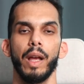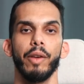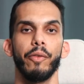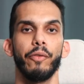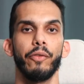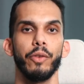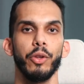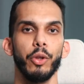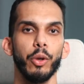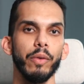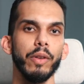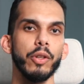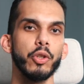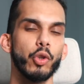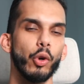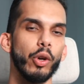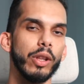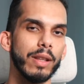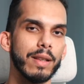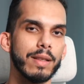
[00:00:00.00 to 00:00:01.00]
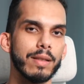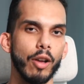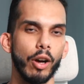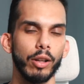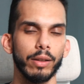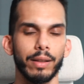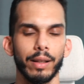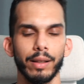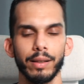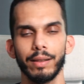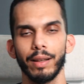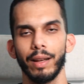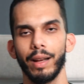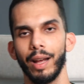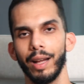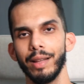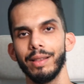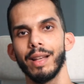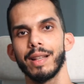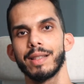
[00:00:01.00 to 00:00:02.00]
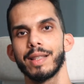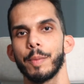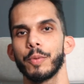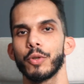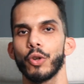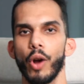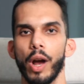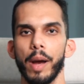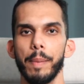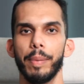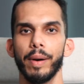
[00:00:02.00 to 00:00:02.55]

If you've enjoyed this content, hit that subscribe